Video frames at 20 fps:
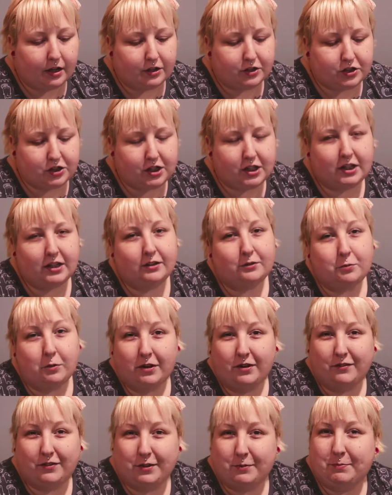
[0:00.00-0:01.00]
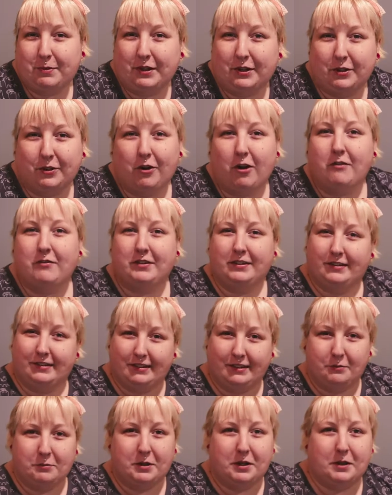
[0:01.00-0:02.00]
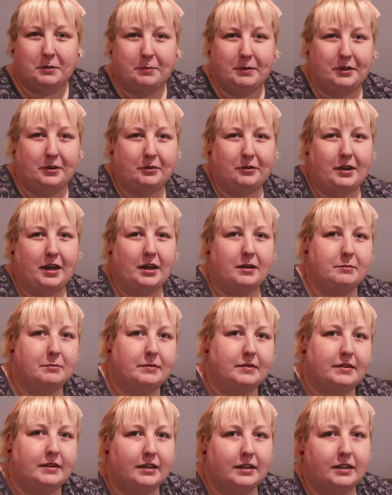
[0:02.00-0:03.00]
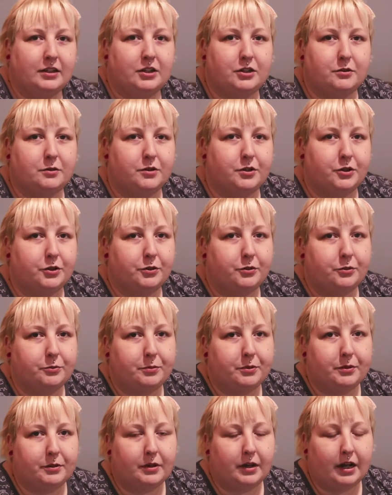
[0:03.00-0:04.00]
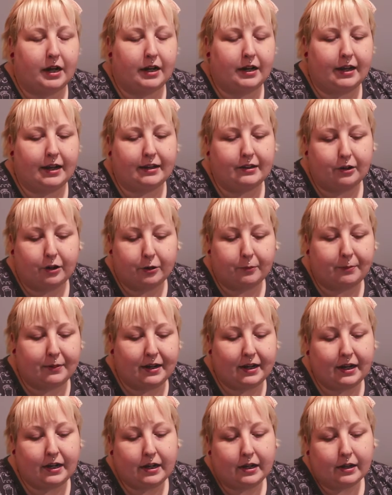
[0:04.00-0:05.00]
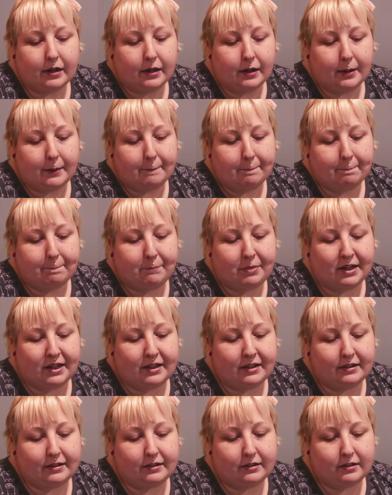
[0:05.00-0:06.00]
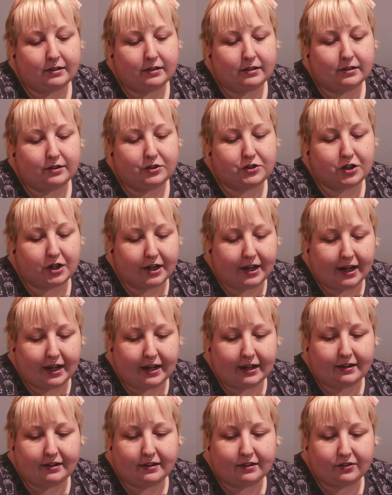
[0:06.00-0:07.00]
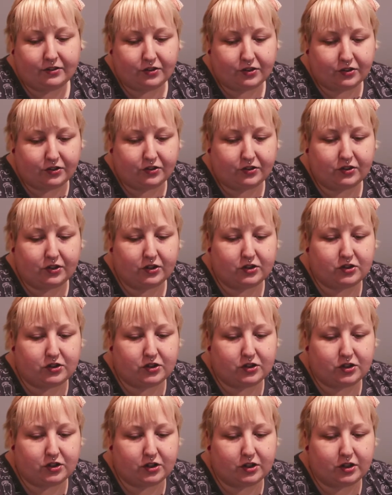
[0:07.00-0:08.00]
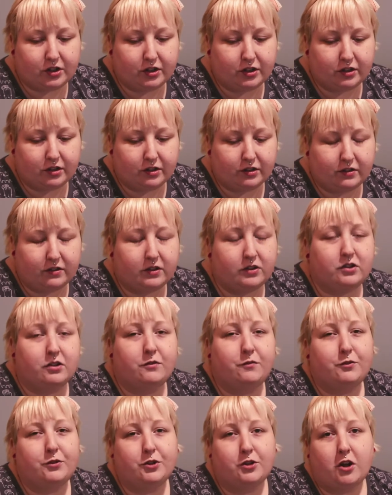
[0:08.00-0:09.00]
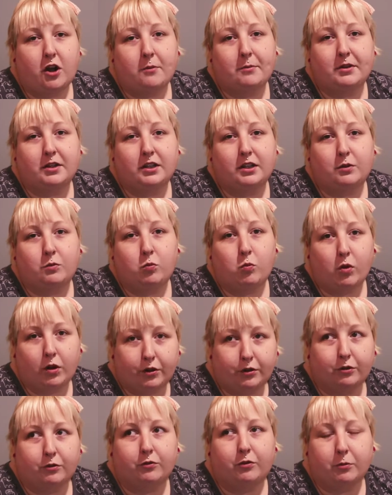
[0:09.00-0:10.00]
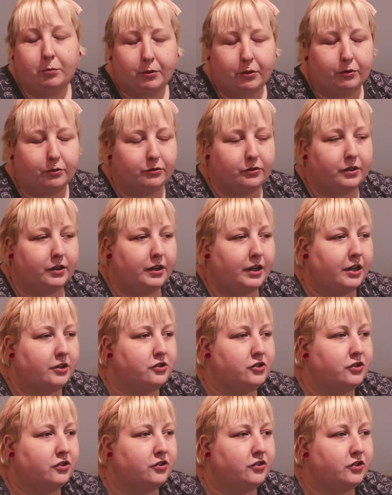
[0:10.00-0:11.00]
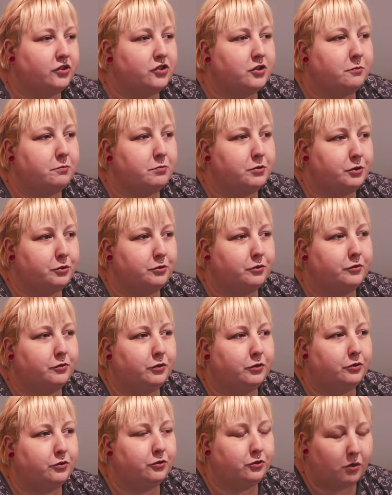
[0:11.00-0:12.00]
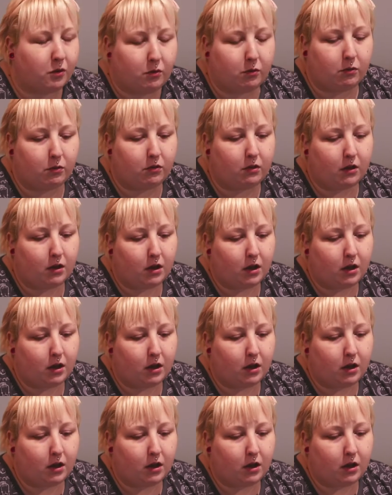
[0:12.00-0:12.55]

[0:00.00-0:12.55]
She is one of the bigger, obviously one of the bigger names in YouTube and LARPing, but Cheyenne is just such a phenomenally wonderful person, and she's such a beautiful soul.